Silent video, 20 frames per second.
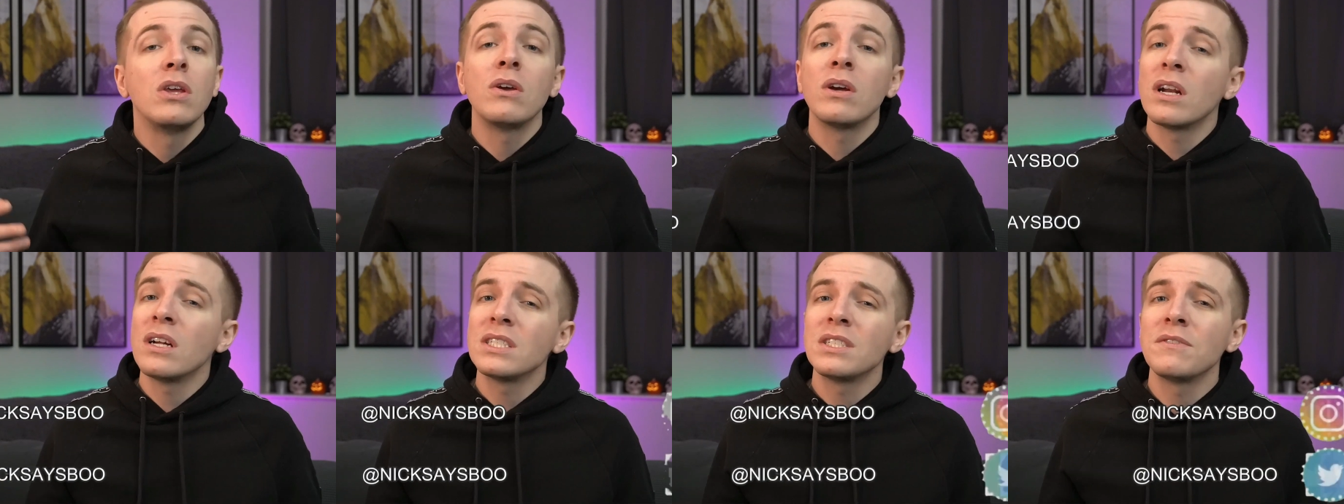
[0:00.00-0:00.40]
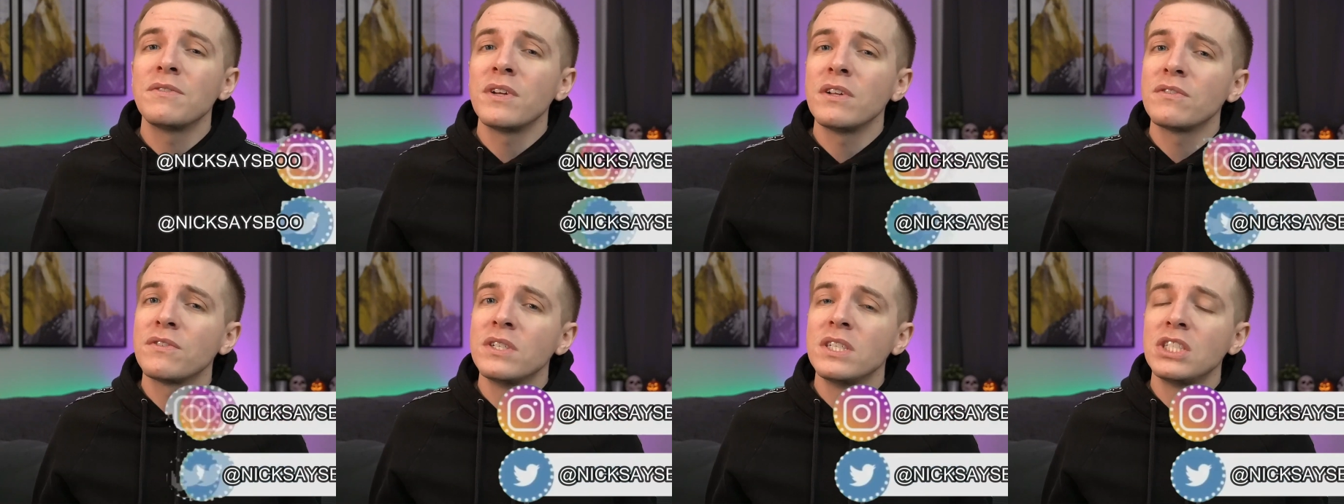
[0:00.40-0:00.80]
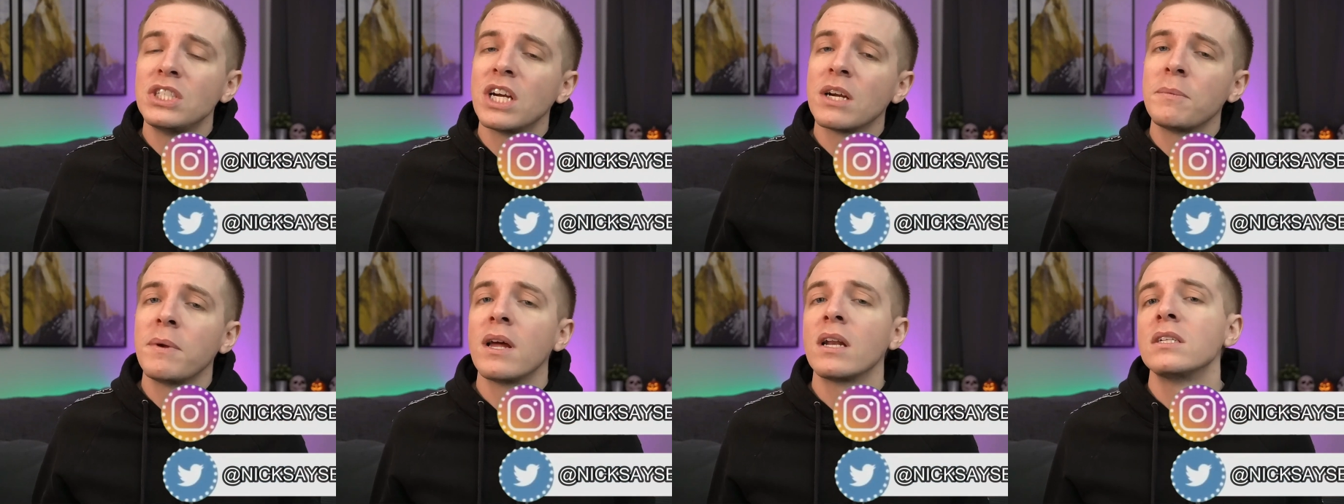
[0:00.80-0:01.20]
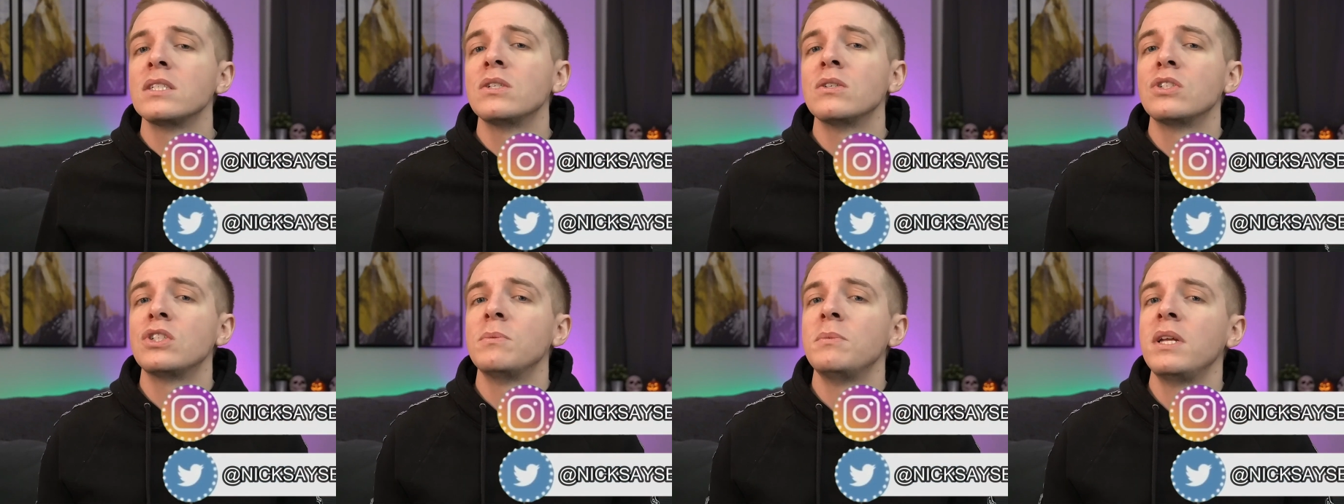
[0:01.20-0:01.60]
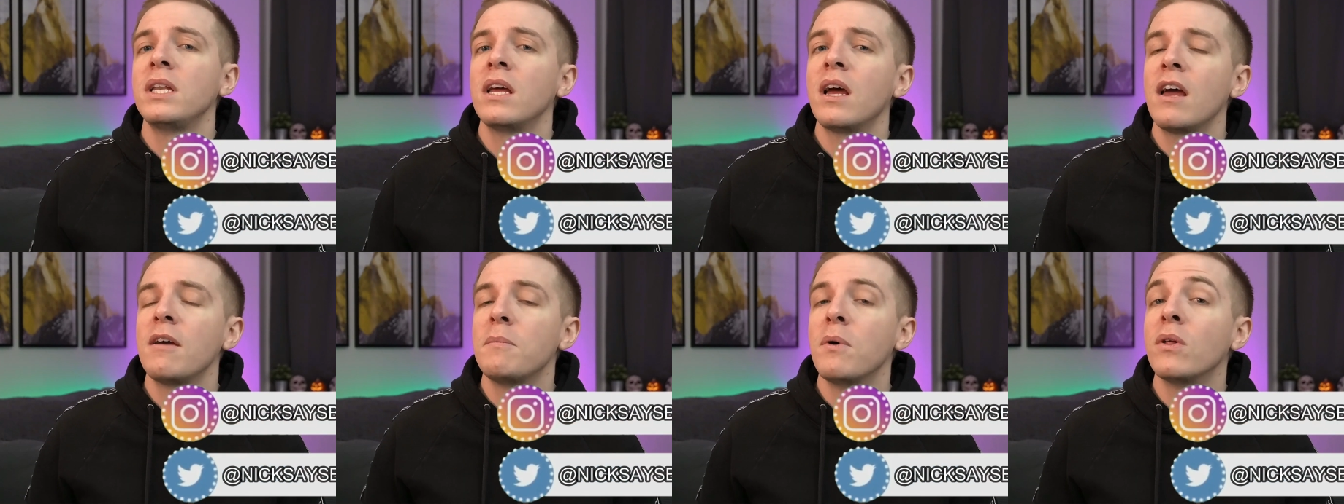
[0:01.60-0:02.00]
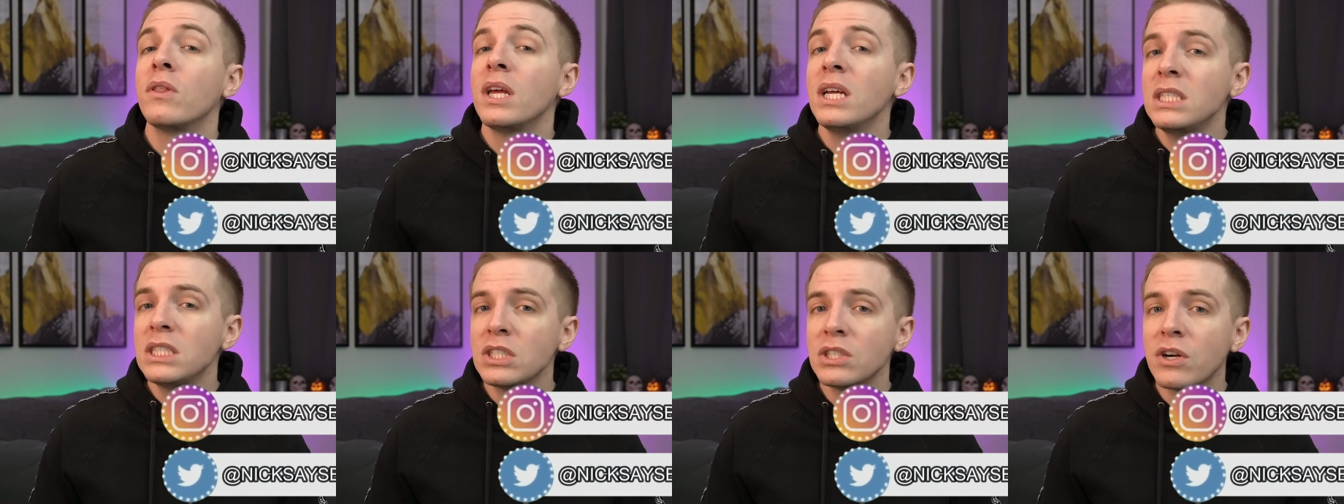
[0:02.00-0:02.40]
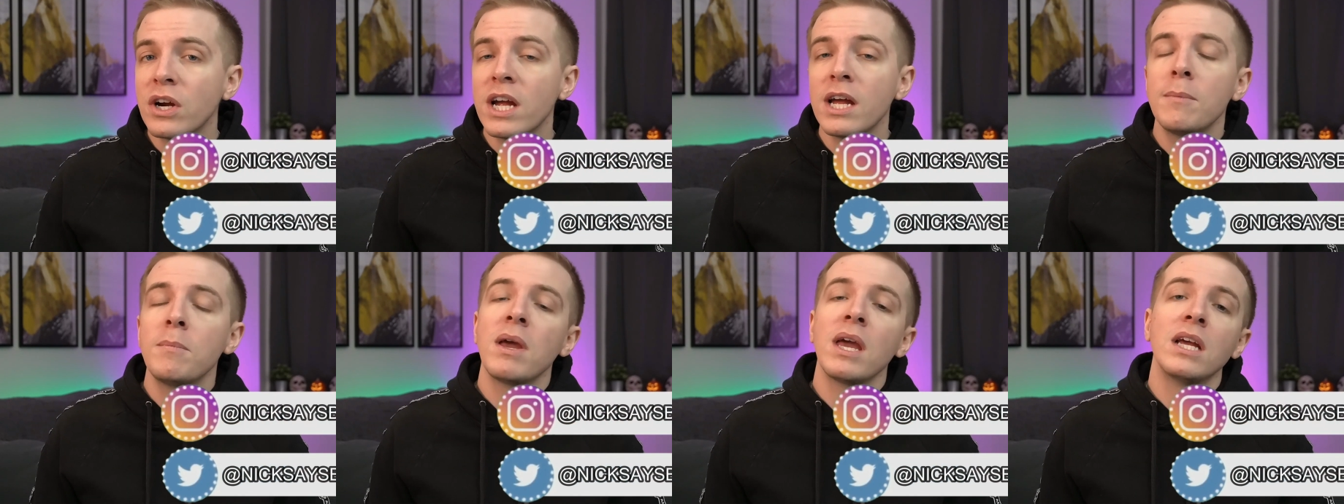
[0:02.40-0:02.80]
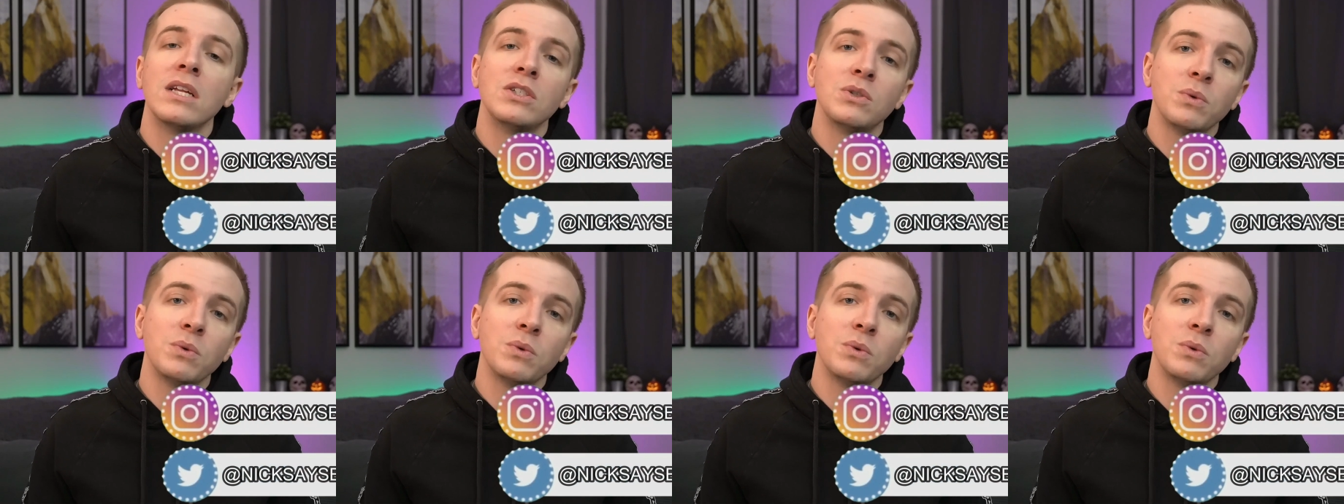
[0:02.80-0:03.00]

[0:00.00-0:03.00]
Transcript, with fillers: You could also feel free to check me out on social media. I have both Instagram and